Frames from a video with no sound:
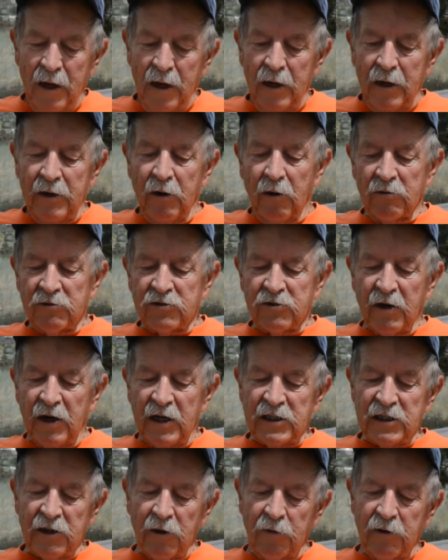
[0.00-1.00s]
No
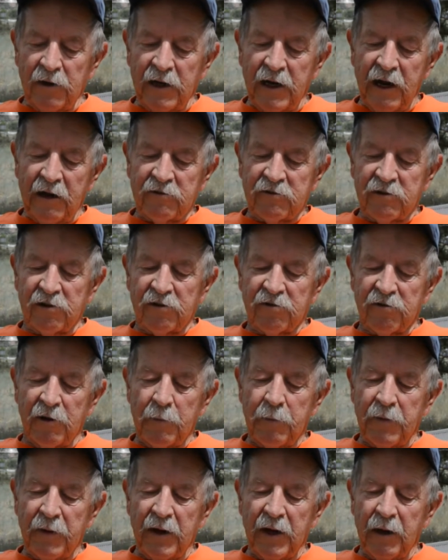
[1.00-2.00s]
trays loaded after 3
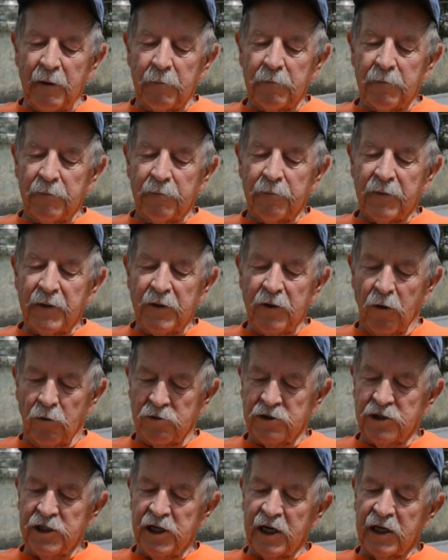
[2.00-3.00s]
p.m., no
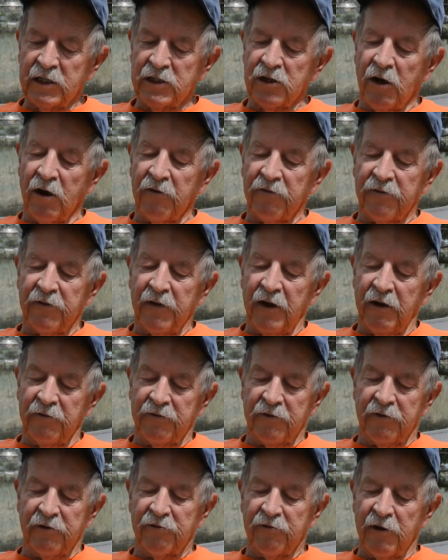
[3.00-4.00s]
chicks off
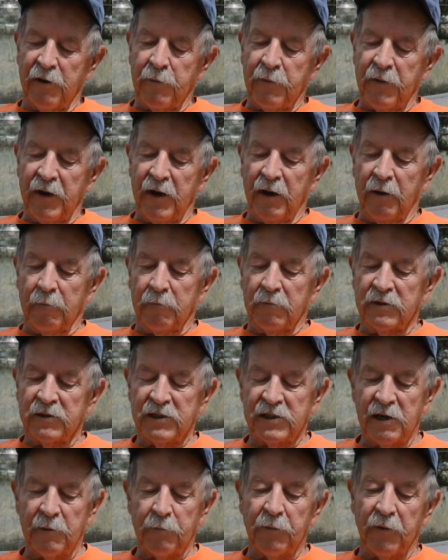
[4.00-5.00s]
after 3 p.m.
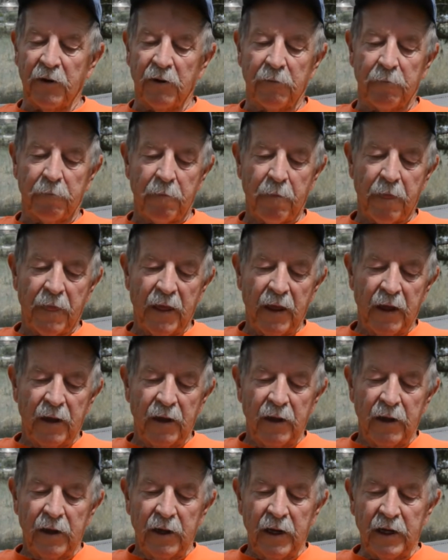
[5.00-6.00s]
Simple.
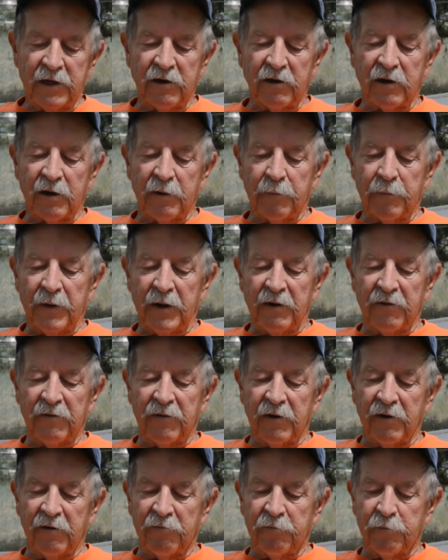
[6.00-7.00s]
It took a bit
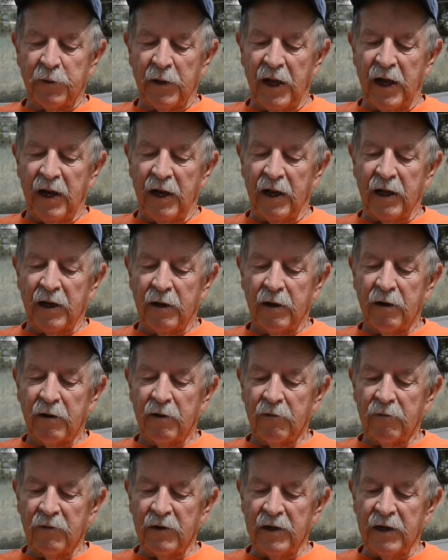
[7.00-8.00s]
of planning
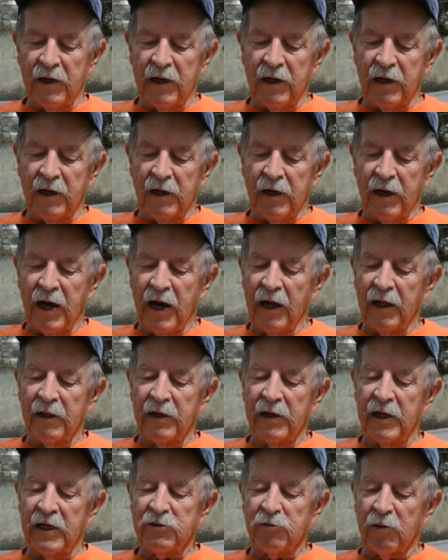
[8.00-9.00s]
when the
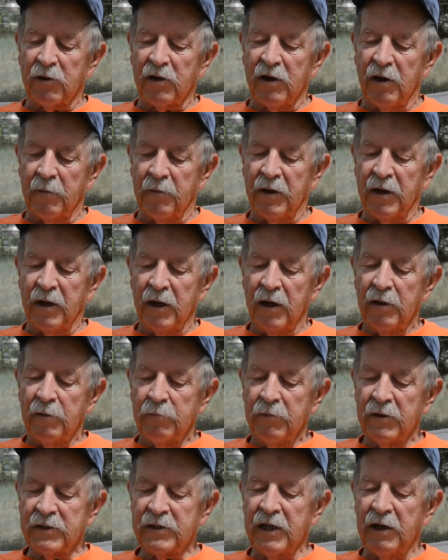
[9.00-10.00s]
holidays were coming,
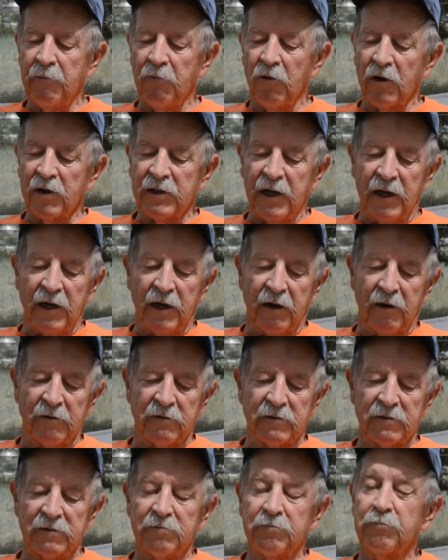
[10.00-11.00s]
but they worked that out
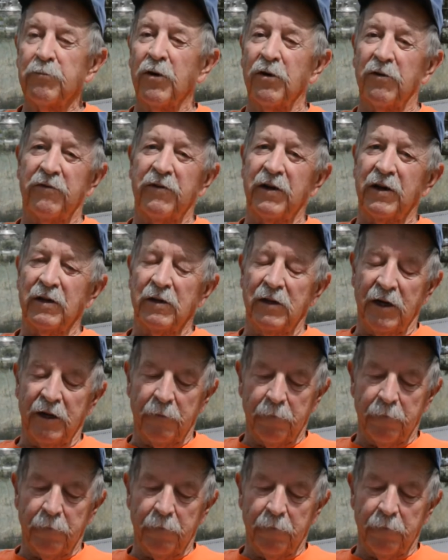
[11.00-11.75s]
perfectly.